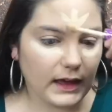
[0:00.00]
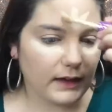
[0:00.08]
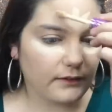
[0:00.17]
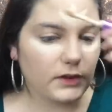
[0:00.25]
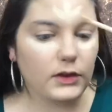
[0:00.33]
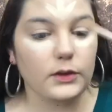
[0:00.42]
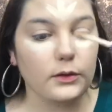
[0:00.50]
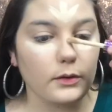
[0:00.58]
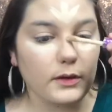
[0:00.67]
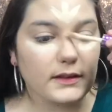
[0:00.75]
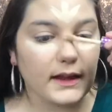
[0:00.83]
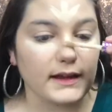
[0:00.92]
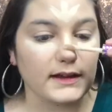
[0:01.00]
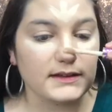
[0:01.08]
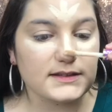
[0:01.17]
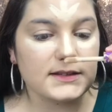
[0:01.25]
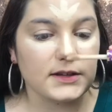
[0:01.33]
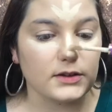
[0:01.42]
If you like
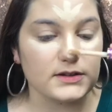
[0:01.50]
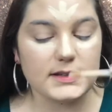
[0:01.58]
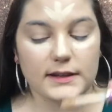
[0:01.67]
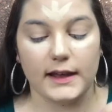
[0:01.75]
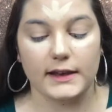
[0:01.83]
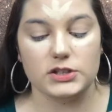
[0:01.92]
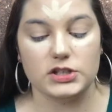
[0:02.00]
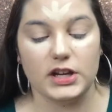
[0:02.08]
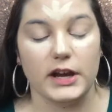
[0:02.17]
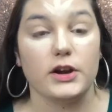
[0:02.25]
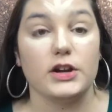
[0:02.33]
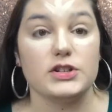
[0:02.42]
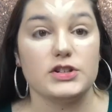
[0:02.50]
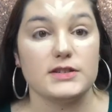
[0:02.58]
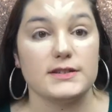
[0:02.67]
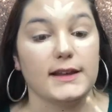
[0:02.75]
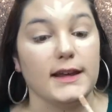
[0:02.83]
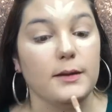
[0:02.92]
seriously like cherish
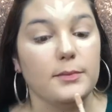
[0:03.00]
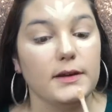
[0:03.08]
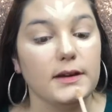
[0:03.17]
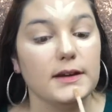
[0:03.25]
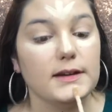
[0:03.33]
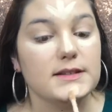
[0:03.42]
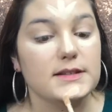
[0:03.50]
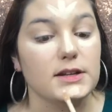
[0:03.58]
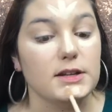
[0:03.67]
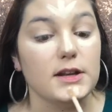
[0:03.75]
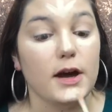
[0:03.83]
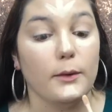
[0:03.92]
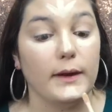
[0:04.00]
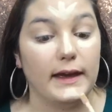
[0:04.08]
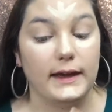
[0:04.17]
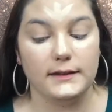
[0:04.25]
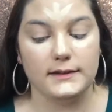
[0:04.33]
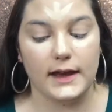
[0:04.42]
sleep to no
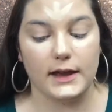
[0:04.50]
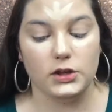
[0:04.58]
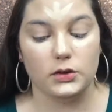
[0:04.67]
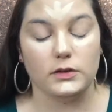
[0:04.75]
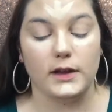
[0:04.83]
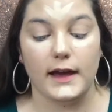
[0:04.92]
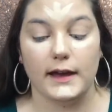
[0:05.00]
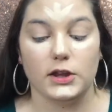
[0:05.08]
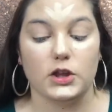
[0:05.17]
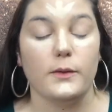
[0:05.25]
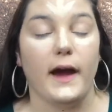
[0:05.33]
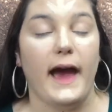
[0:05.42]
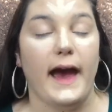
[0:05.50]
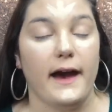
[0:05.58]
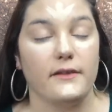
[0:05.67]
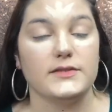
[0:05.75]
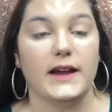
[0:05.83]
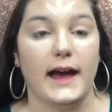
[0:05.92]
end and you're like you
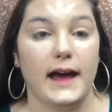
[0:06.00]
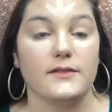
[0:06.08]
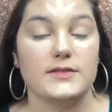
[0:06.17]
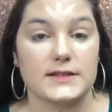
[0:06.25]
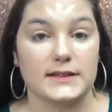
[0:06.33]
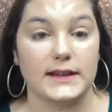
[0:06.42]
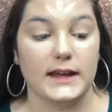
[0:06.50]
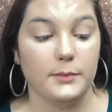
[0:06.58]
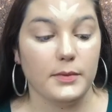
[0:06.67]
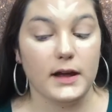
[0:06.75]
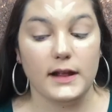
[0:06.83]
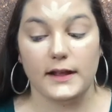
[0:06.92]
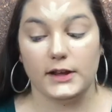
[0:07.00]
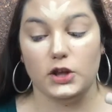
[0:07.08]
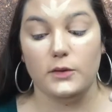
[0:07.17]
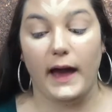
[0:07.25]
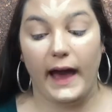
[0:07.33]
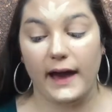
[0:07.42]
have to have sleep, like
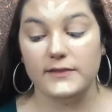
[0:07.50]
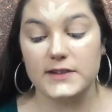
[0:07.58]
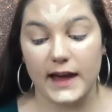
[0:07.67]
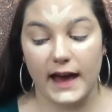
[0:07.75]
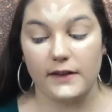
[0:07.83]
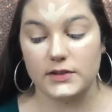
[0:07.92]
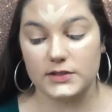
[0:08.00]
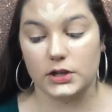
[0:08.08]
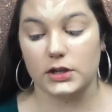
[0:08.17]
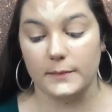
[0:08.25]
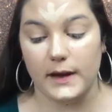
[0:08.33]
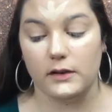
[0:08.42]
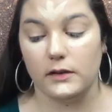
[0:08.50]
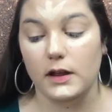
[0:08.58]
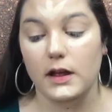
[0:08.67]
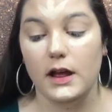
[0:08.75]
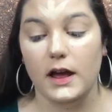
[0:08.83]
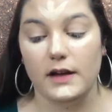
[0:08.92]
you have to have a certain amount
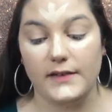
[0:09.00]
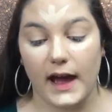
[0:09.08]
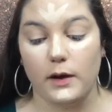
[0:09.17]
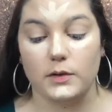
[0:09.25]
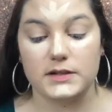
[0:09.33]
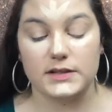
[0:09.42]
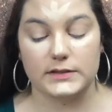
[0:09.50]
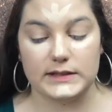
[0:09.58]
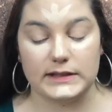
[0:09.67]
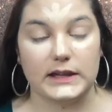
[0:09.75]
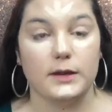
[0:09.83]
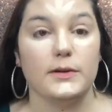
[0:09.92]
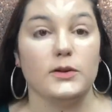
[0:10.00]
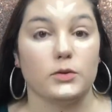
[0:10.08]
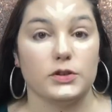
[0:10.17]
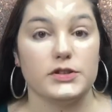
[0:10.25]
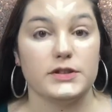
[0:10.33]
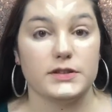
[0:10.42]
of hours of sleep in
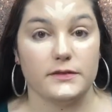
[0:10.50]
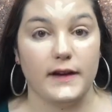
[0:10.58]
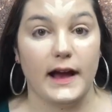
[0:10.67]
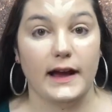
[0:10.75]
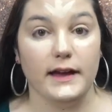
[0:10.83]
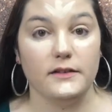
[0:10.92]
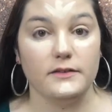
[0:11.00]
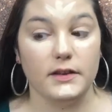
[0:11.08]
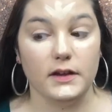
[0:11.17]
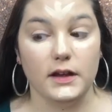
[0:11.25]
order to survive,